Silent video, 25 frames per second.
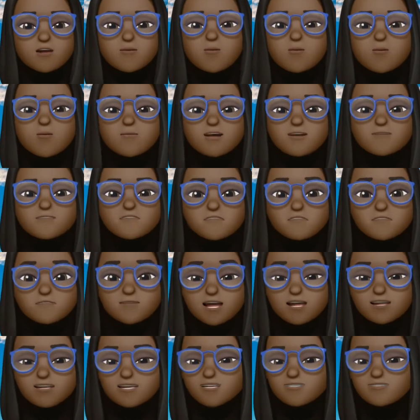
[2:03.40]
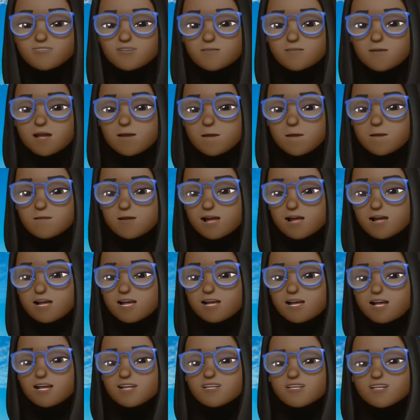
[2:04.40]
we must remember
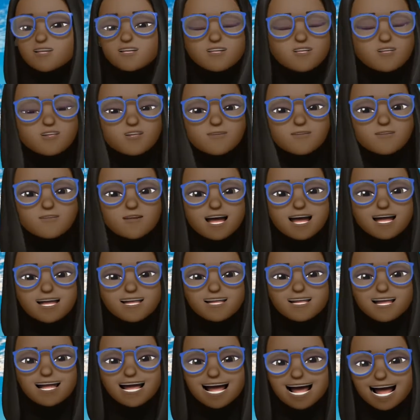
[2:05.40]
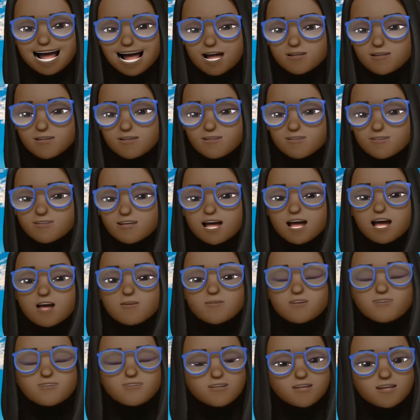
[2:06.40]
to look back at how far
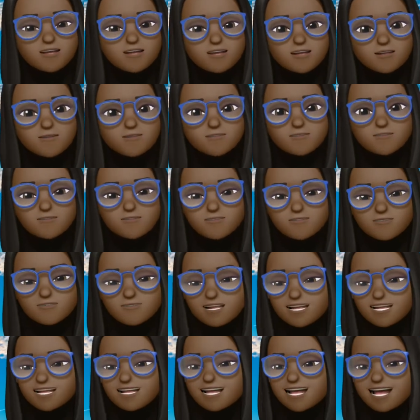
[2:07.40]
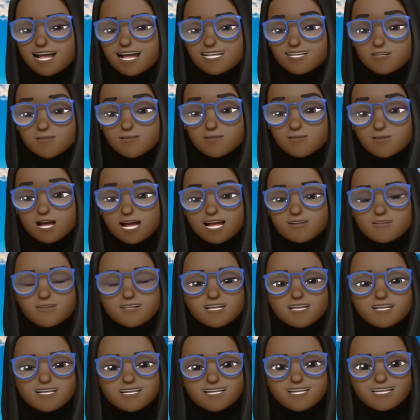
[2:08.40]
we've come, as
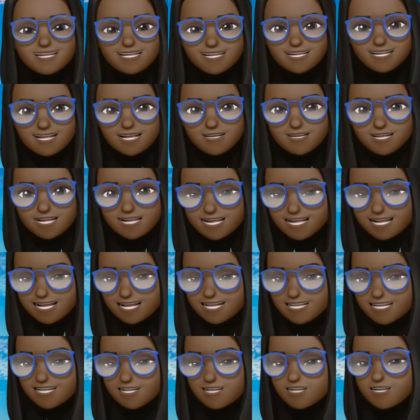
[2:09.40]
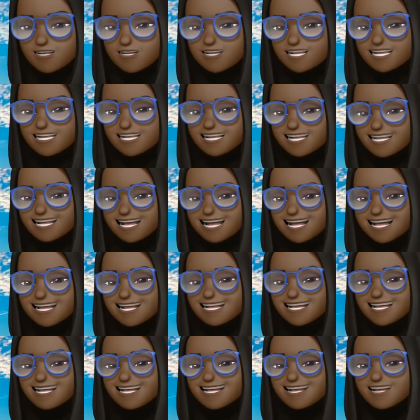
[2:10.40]
Raymond discovers in our story today
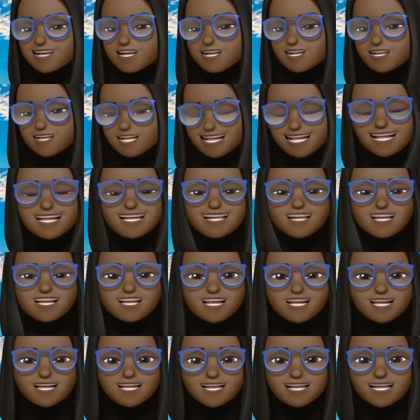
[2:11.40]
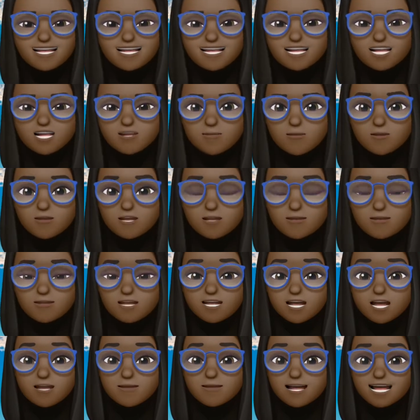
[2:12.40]
on his journey towards
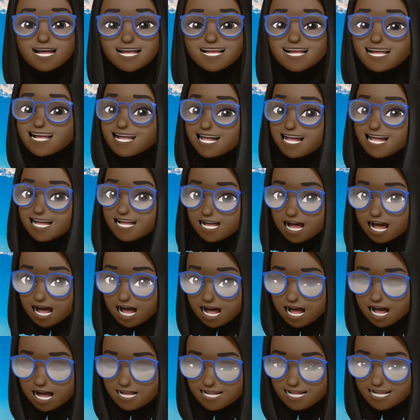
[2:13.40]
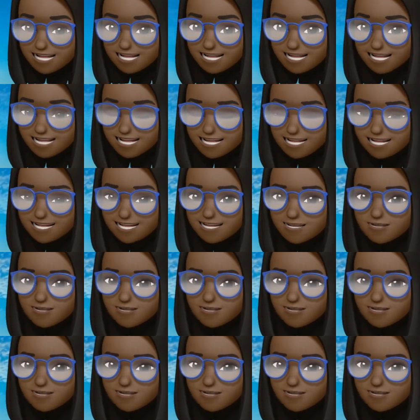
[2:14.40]
becoming an artist.